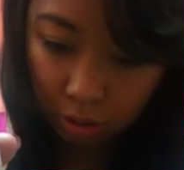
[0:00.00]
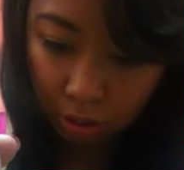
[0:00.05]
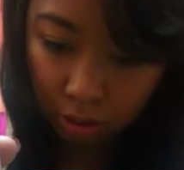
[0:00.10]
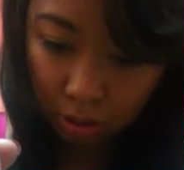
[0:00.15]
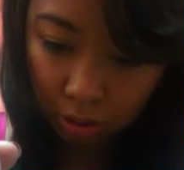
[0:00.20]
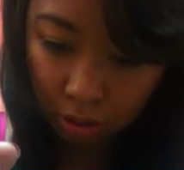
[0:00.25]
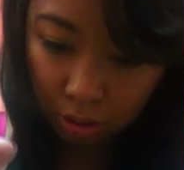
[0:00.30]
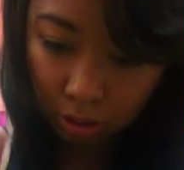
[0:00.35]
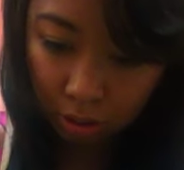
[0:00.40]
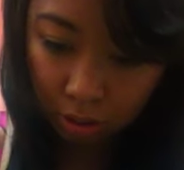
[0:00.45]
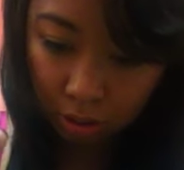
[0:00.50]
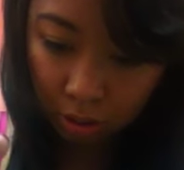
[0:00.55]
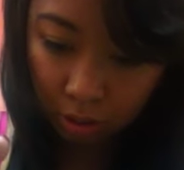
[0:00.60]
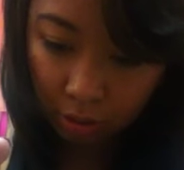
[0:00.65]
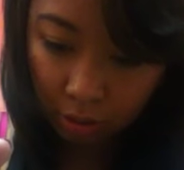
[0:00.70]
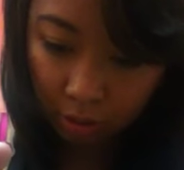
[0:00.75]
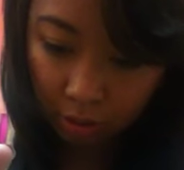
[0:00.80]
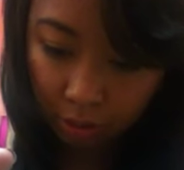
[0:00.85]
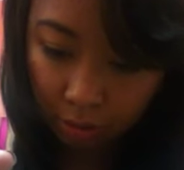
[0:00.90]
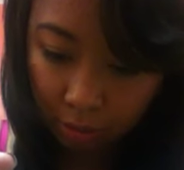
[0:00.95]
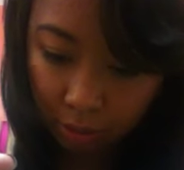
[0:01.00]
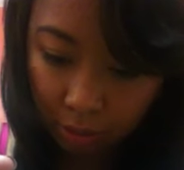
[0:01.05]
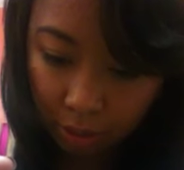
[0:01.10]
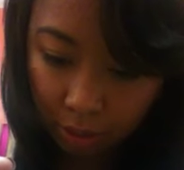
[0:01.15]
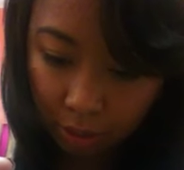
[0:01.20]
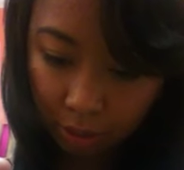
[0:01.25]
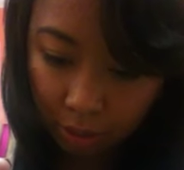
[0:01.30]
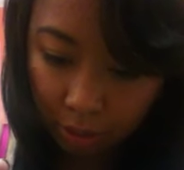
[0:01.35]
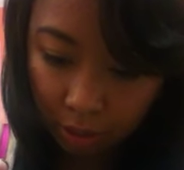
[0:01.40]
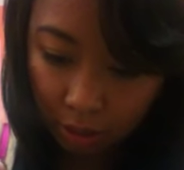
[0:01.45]

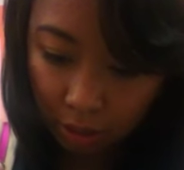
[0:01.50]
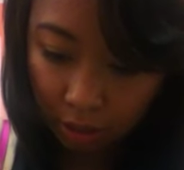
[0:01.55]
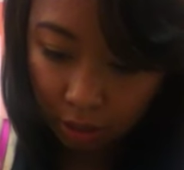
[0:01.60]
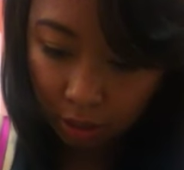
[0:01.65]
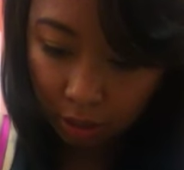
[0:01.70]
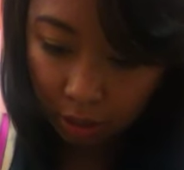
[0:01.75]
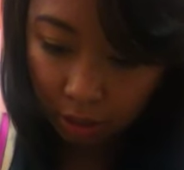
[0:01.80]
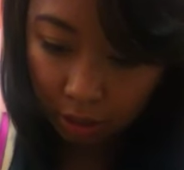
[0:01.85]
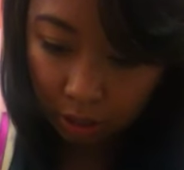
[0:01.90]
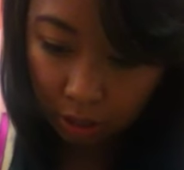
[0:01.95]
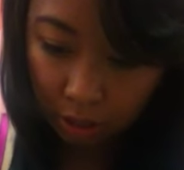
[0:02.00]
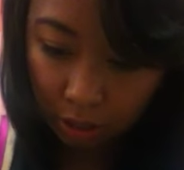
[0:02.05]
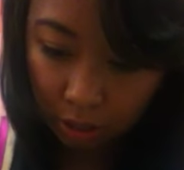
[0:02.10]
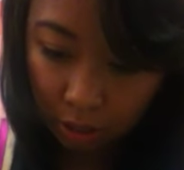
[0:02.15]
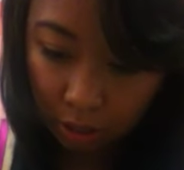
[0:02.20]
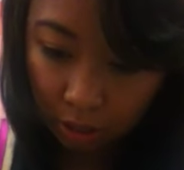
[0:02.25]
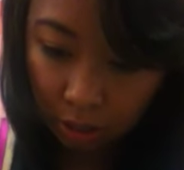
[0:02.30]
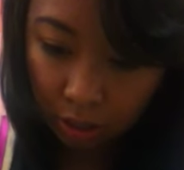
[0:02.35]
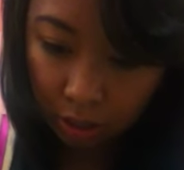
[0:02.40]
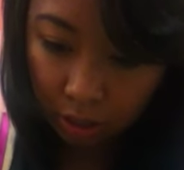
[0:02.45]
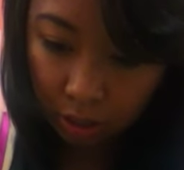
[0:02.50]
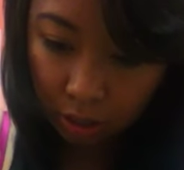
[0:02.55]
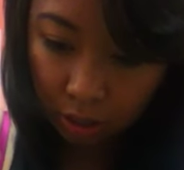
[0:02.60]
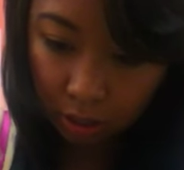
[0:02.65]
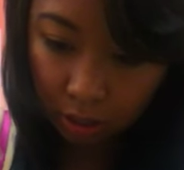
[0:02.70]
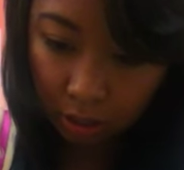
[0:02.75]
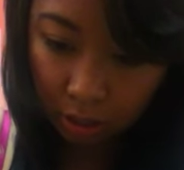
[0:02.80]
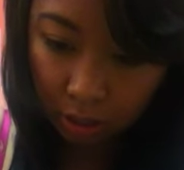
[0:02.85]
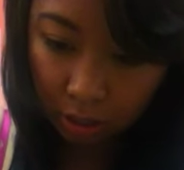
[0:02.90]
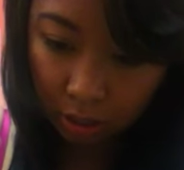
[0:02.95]

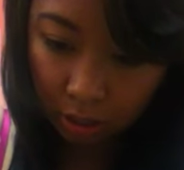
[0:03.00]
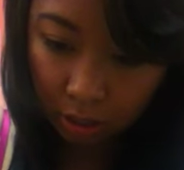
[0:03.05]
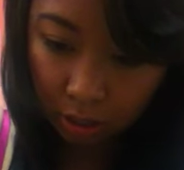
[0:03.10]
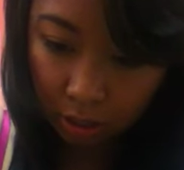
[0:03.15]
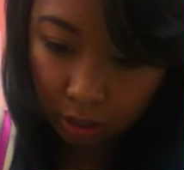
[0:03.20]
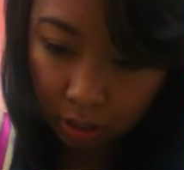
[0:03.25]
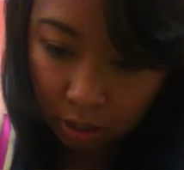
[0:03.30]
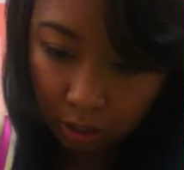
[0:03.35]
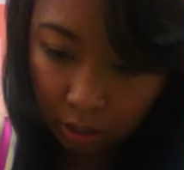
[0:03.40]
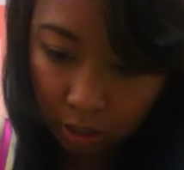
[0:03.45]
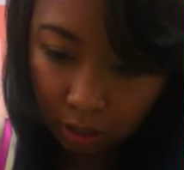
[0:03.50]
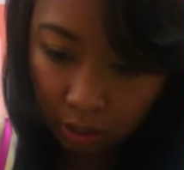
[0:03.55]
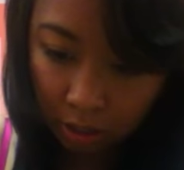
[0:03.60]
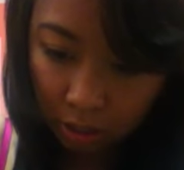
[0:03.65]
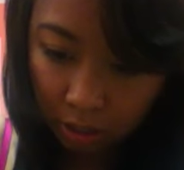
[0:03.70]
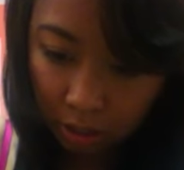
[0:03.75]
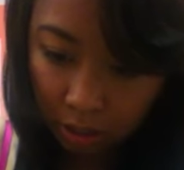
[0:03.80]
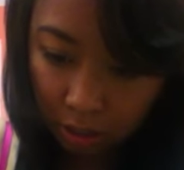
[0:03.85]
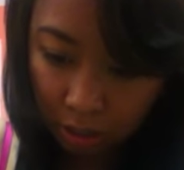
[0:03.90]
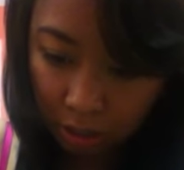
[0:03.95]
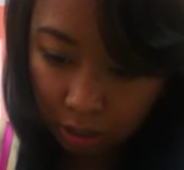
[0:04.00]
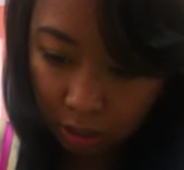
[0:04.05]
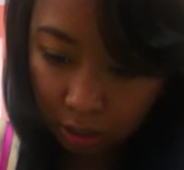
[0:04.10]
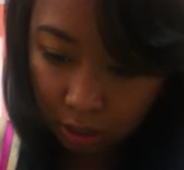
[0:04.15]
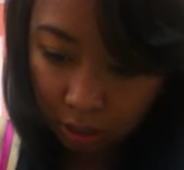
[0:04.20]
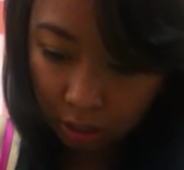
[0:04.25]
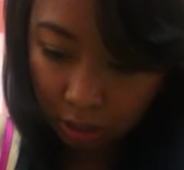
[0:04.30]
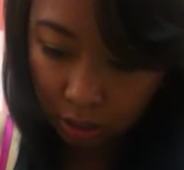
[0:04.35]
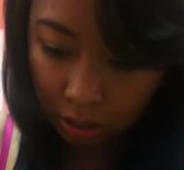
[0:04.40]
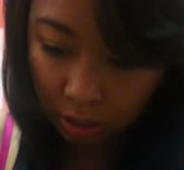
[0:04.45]

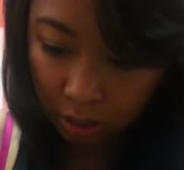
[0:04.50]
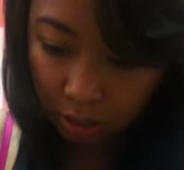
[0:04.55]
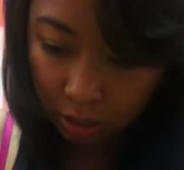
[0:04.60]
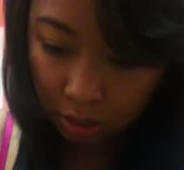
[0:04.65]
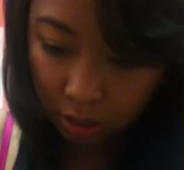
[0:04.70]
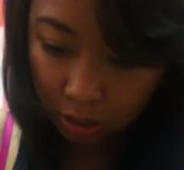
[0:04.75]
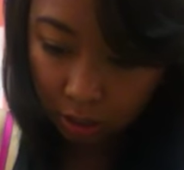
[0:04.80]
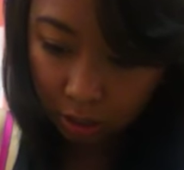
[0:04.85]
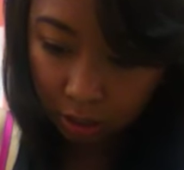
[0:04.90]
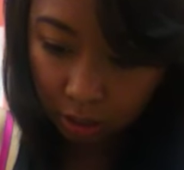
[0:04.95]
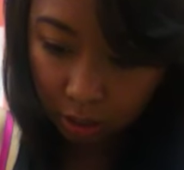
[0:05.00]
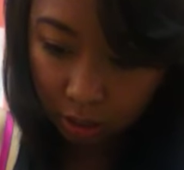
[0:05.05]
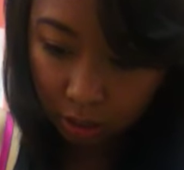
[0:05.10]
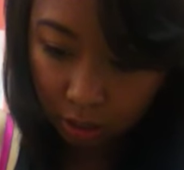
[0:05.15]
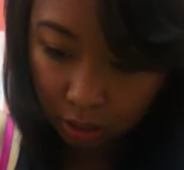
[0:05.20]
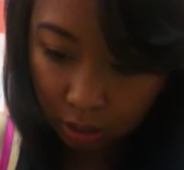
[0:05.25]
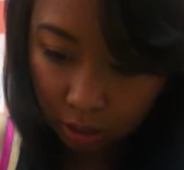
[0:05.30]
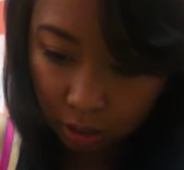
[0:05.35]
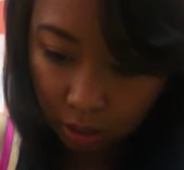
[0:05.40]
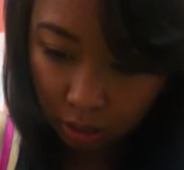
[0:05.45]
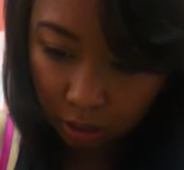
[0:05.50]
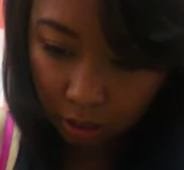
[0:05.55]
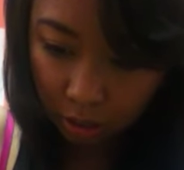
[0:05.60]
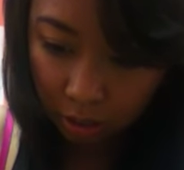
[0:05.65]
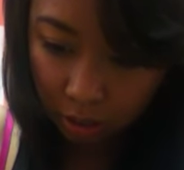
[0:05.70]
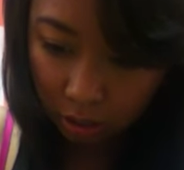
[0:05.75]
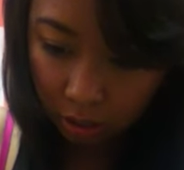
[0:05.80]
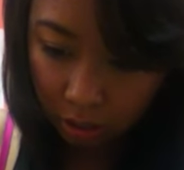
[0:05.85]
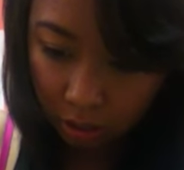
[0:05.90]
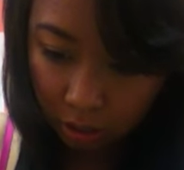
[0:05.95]

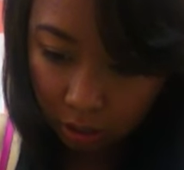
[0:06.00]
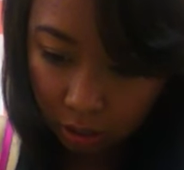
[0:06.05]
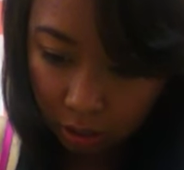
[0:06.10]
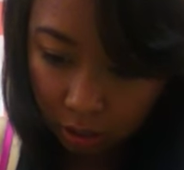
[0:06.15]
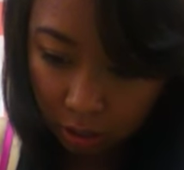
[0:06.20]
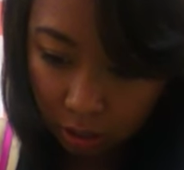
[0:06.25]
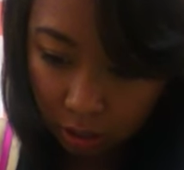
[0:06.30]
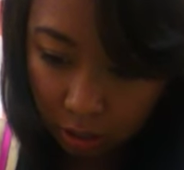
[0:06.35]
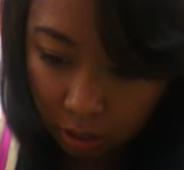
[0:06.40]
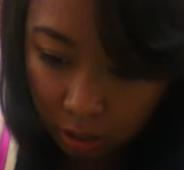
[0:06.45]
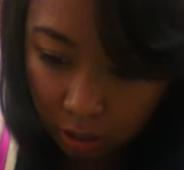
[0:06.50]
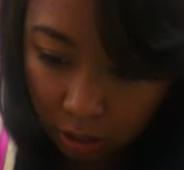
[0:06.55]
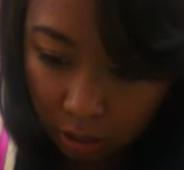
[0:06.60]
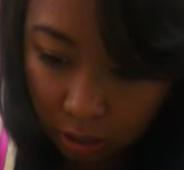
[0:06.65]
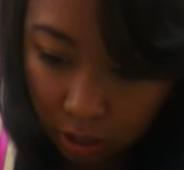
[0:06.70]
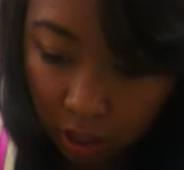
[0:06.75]
No one is speaking in this clip.